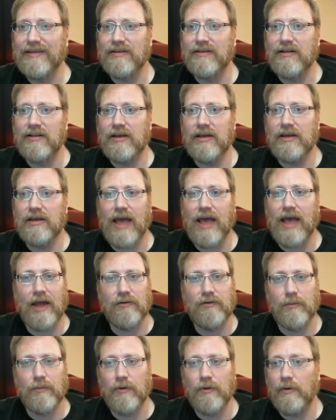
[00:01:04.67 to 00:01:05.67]
basically,
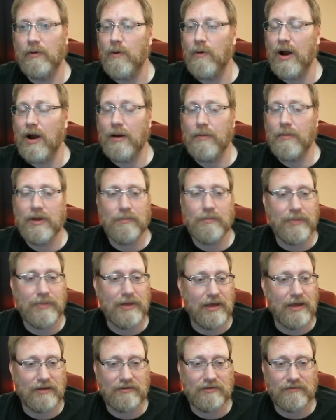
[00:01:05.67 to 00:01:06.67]
attribute requirement
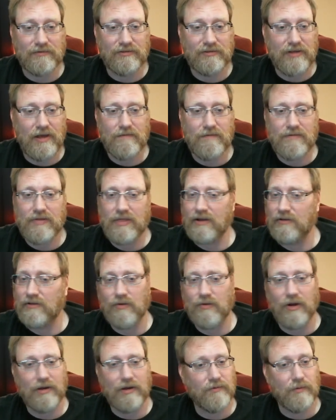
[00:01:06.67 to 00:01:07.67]
PS7,
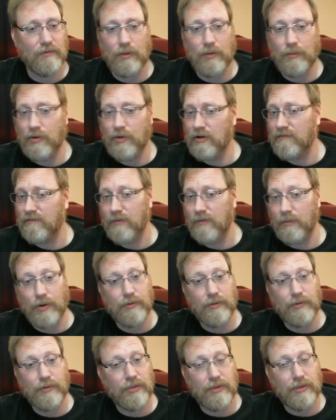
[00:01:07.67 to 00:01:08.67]
that's straight from the book for
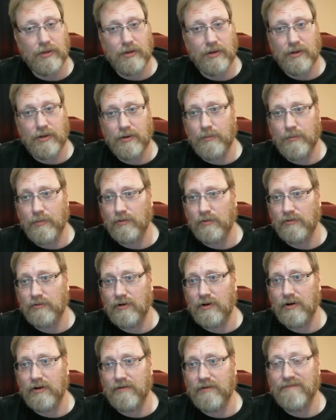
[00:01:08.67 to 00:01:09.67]
both the
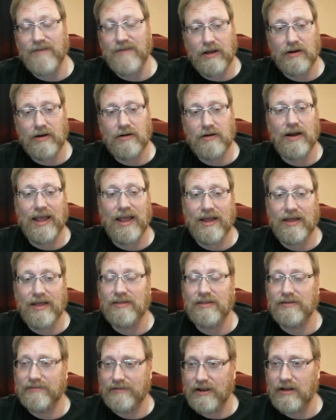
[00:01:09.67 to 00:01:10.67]
mercenary fighter
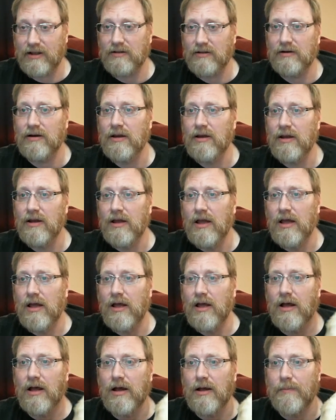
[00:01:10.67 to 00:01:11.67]
and the sailor.
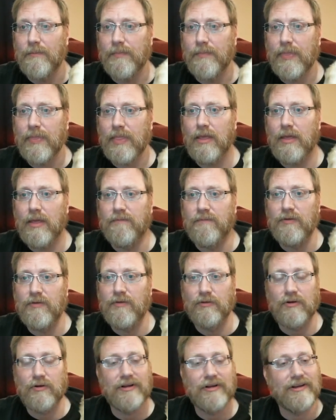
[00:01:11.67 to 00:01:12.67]
Um,
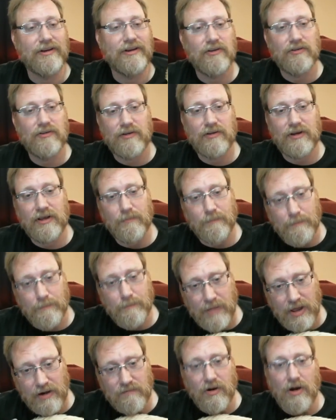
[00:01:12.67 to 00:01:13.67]
physical
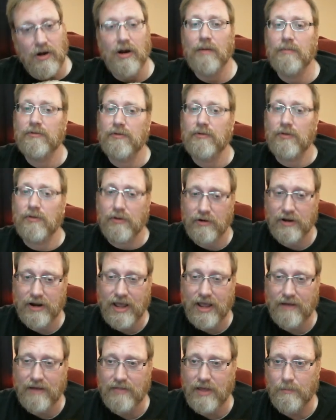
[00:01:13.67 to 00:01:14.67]
conditioning, men of arms, they're
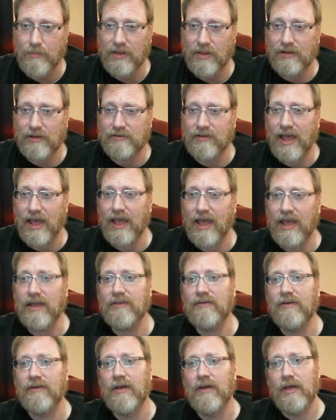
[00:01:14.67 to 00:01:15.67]
going to have that plus
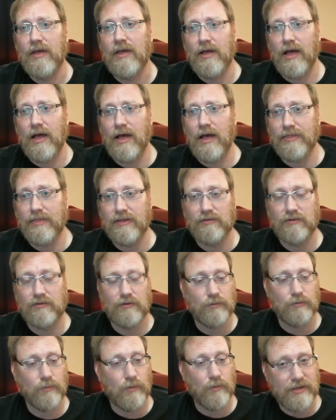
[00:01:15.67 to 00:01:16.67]
eight. Uh,
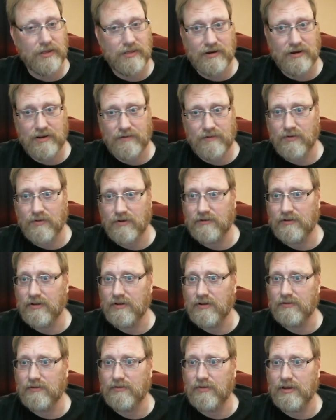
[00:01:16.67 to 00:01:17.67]
this is one of the
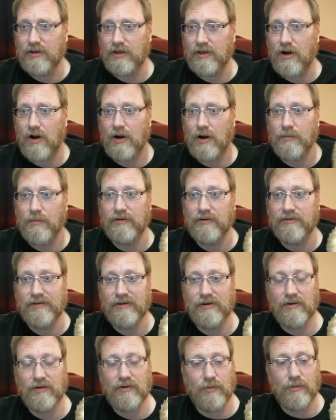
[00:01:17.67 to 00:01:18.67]
differences. The armor
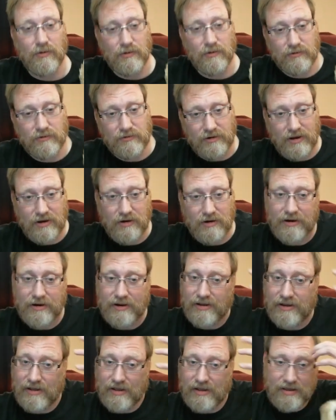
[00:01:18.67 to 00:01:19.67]
tier, the
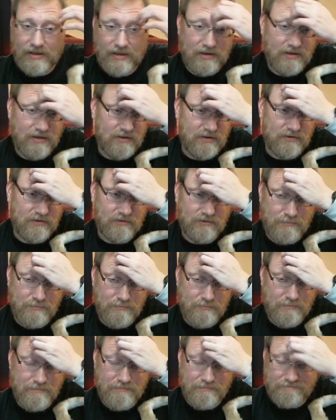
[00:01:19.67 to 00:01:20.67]
mercenary, is
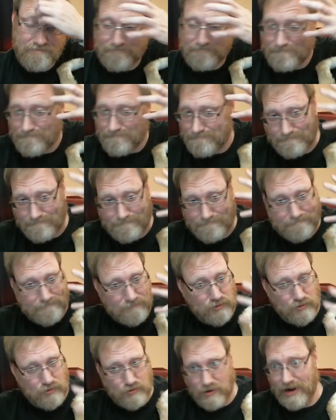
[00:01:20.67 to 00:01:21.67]

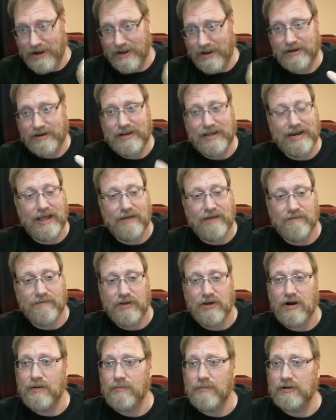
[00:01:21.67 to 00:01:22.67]
trained in
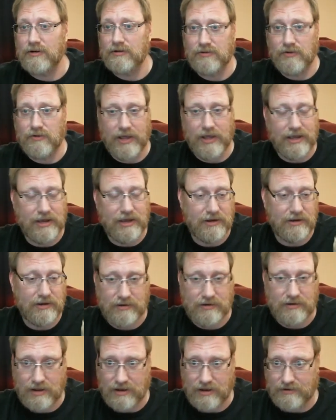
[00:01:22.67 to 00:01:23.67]
heavy armor, so they get
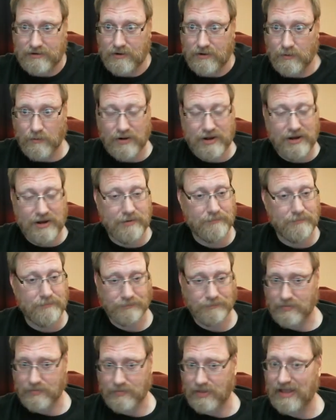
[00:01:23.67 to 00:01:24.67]
a tier one.
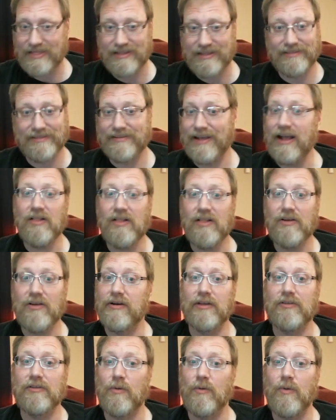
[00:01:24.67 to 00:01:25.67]
The
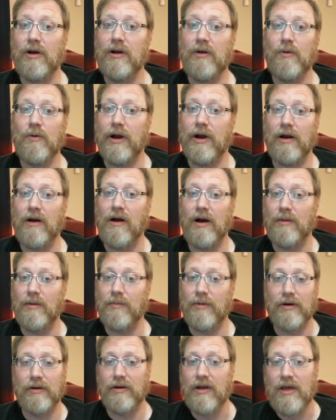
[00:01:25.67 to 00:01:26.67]
sailor doesn't want to wear
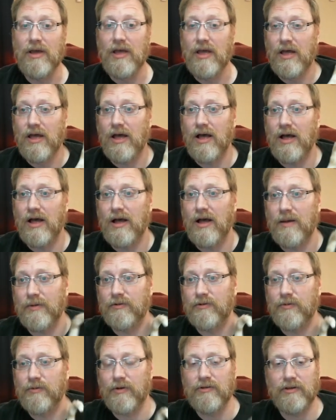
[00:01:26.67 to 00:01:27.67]
armor,
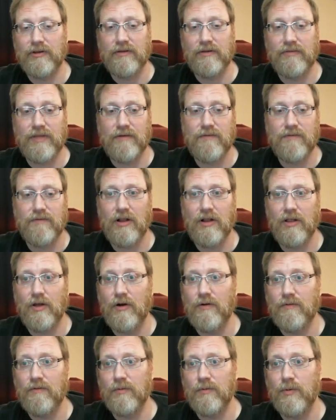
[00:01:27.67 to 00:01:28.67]
um, especially if they fall
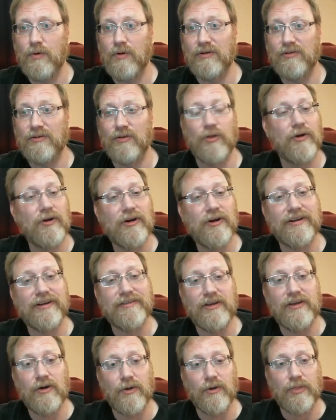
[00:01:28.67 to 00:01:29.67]
overboard. So they're a
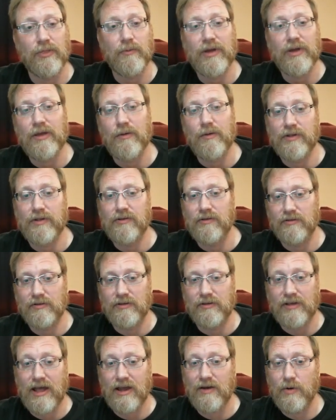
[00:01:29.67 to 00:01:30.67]
tier three, which
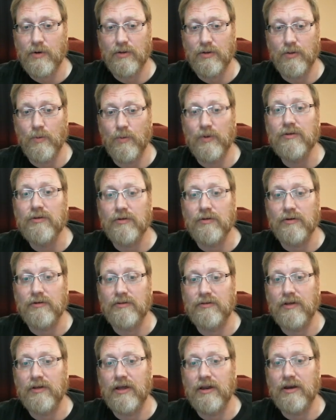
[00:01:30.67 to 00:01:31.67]
is kind of where the
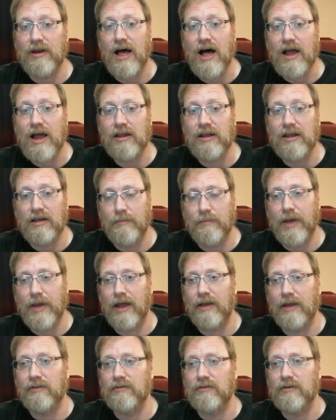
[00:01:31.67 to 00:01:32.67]
wizards and non
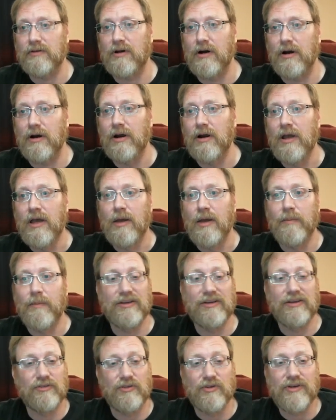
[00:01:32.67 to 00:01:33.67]
combatants are
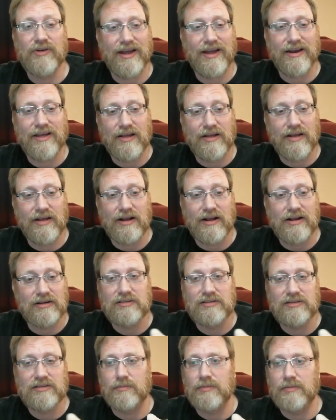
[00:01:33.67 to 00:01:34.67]
because they're not
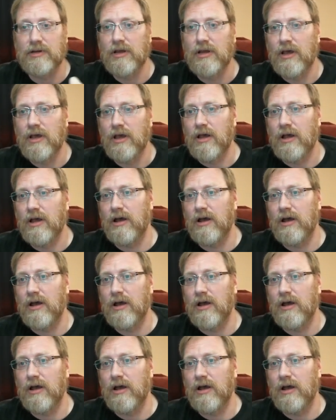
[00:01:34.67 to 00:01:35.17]
accustomed